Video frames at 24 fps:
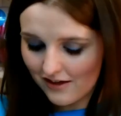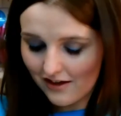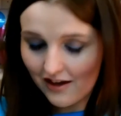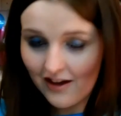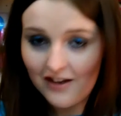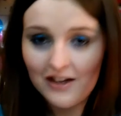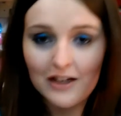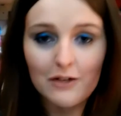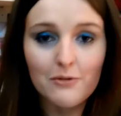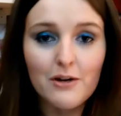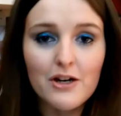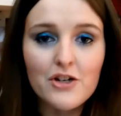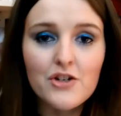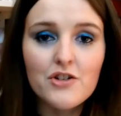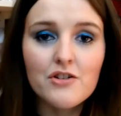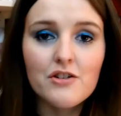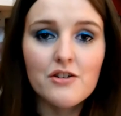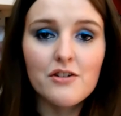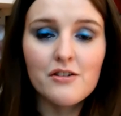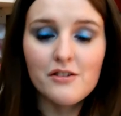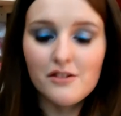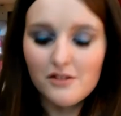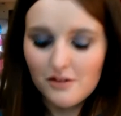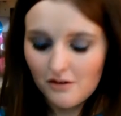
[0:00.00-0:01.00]
any
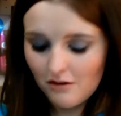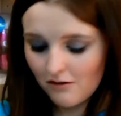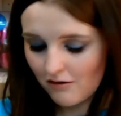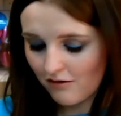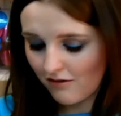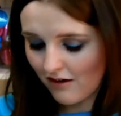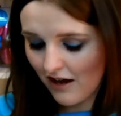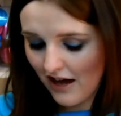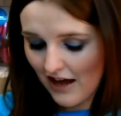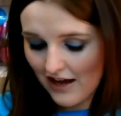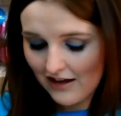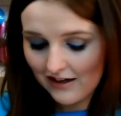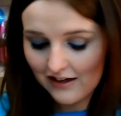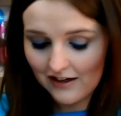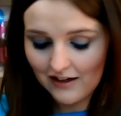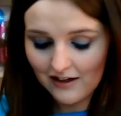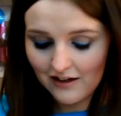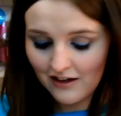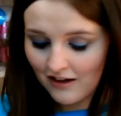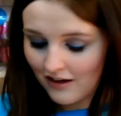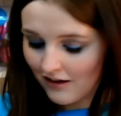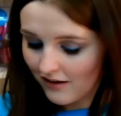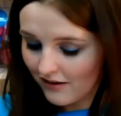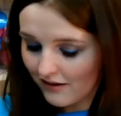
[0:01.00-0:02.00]
questions or
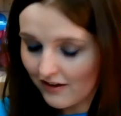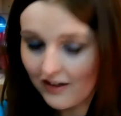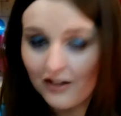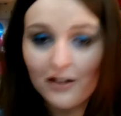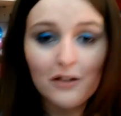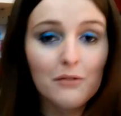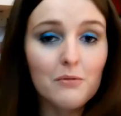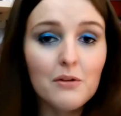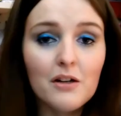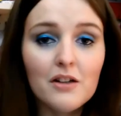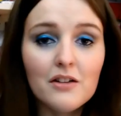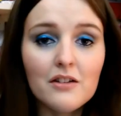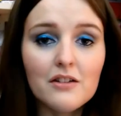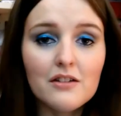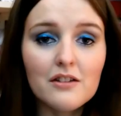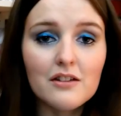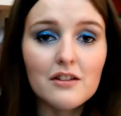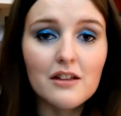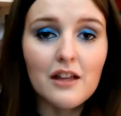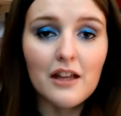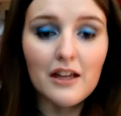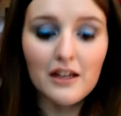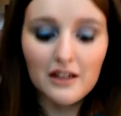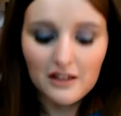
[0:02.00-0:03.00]
anything you want,
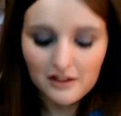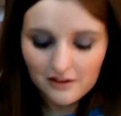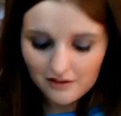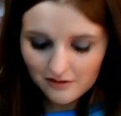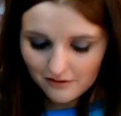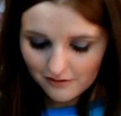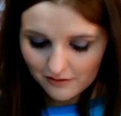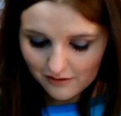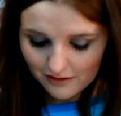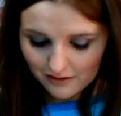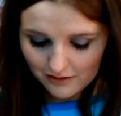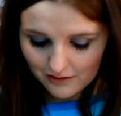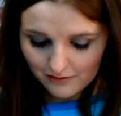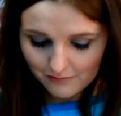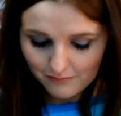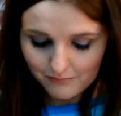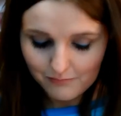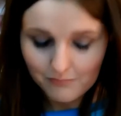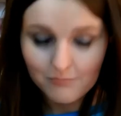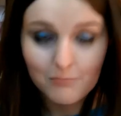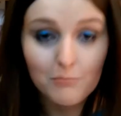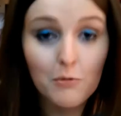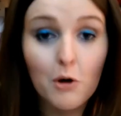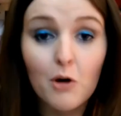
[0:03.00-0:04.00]
like
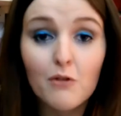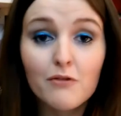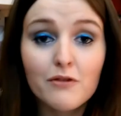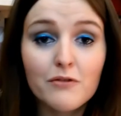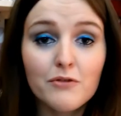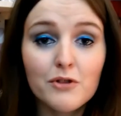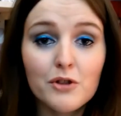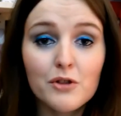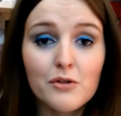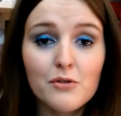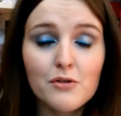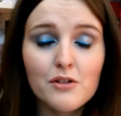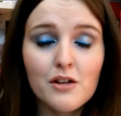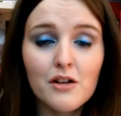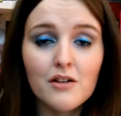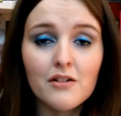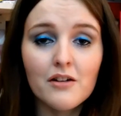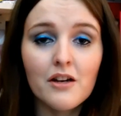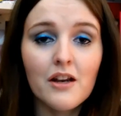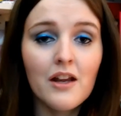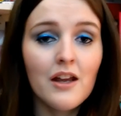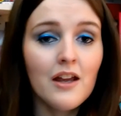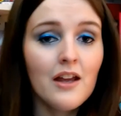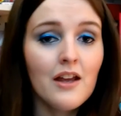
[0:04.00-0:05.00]
more reviews
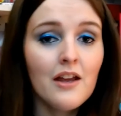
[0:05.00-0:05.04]
on,